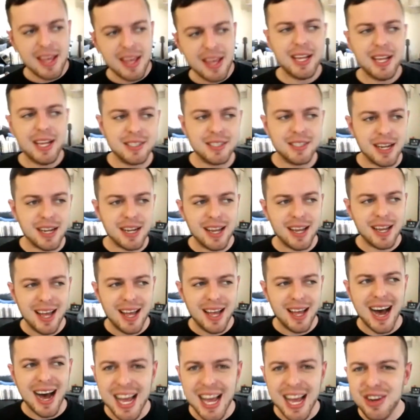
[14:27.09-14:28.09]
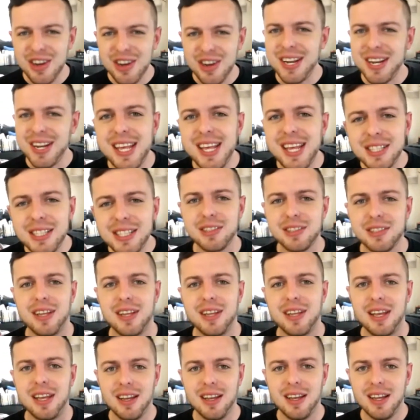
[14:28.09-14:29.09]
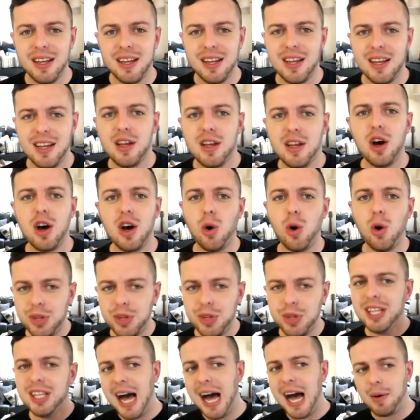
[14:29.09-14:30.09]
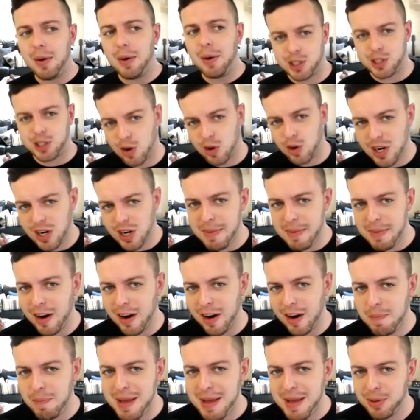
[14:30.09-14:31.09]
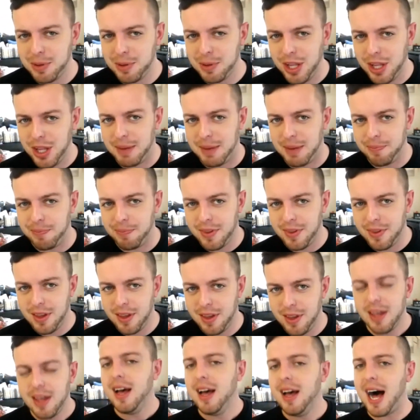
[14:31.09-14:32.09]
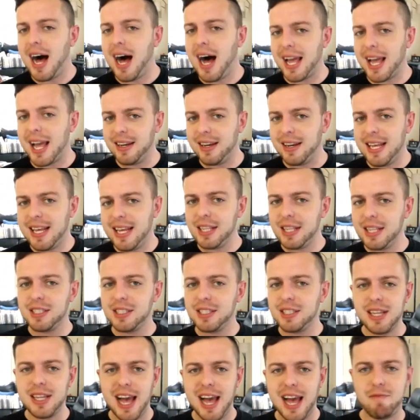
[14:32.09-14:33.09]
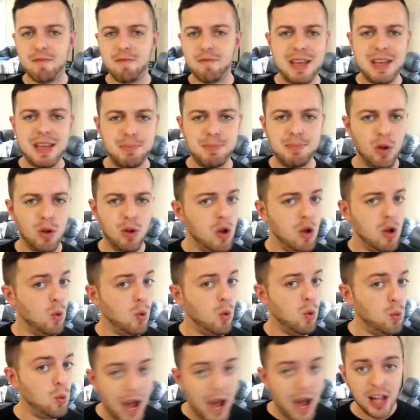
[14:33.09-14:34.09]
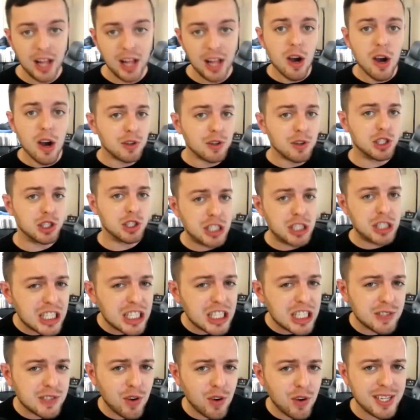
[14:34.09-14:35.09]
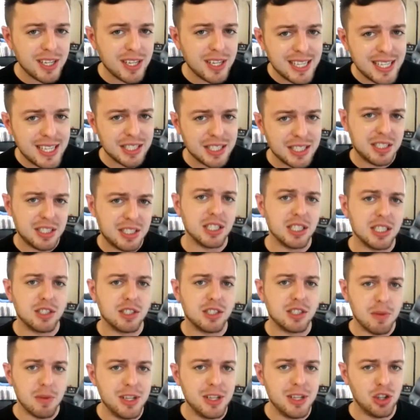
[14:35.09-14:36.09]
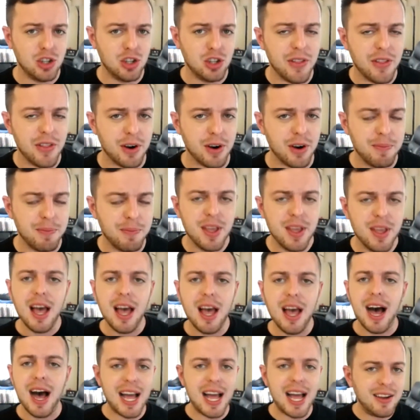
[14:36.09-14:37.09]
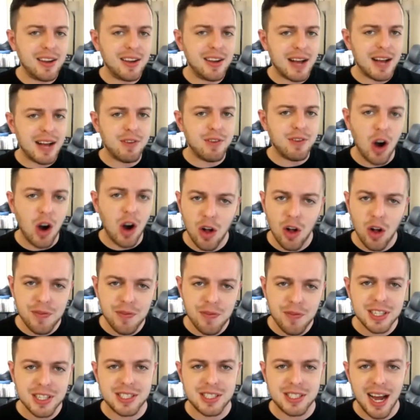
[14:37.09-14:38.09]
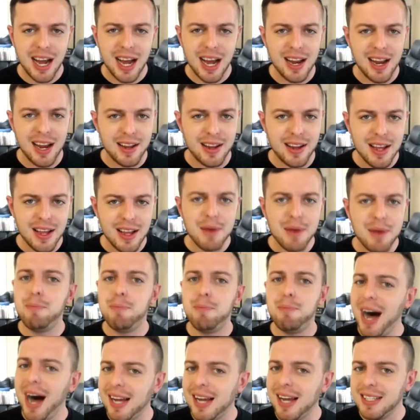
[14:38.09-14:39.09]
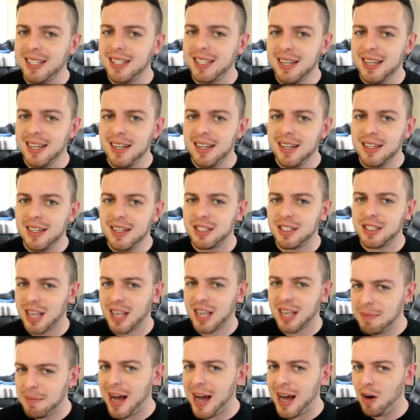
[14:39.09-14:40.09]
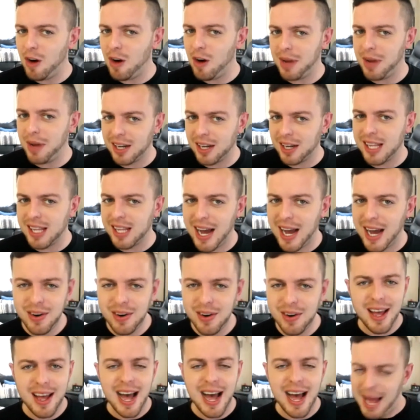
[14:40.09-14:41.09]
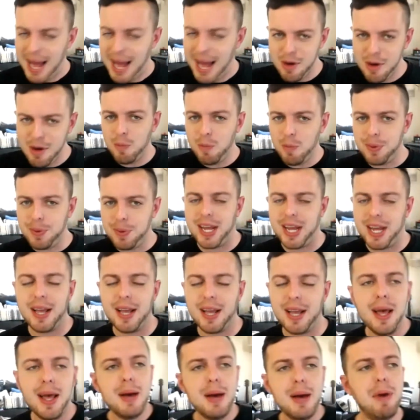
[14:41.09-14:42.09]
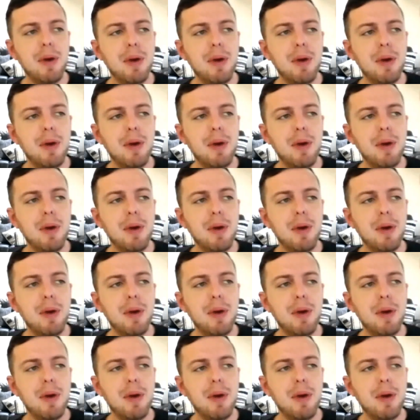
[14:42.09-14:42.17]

He's like, I could easily only allow a certain amount of people in. I could easily have people well over 6-foot distance from each other. I could have all this done, but somehow I'm not allowed. I'm opening.